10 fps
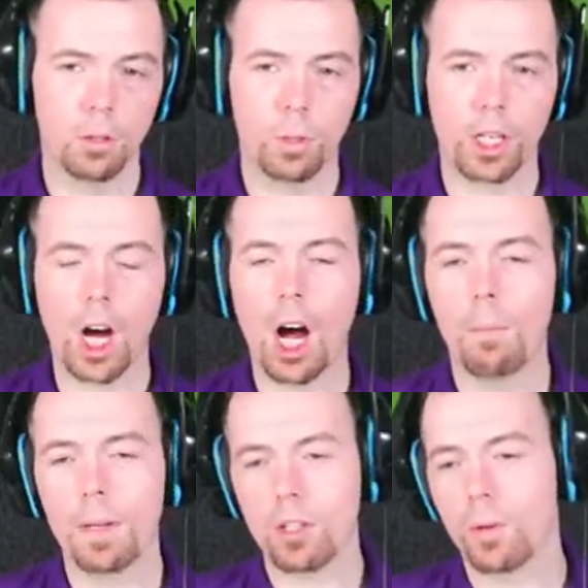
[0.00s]
We can't
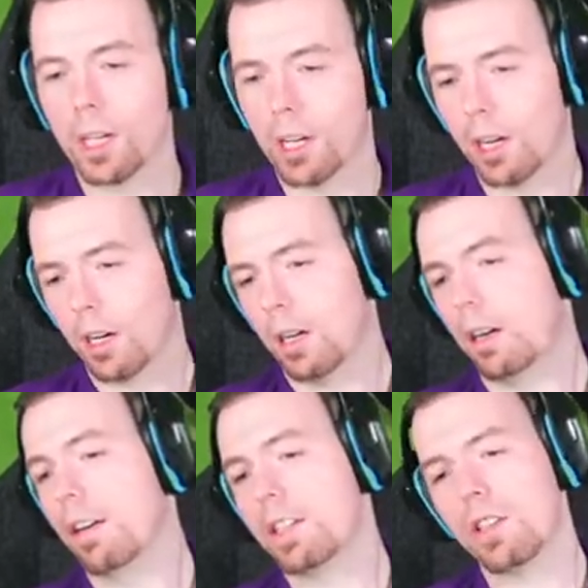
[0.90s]
be doing... Oh,
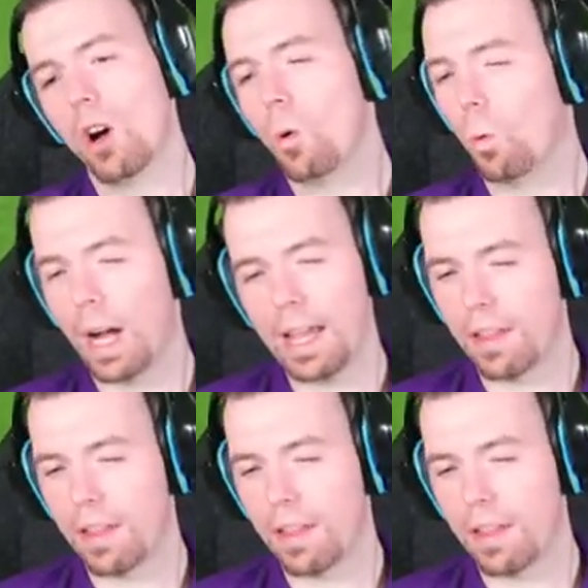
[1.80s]
there's no way they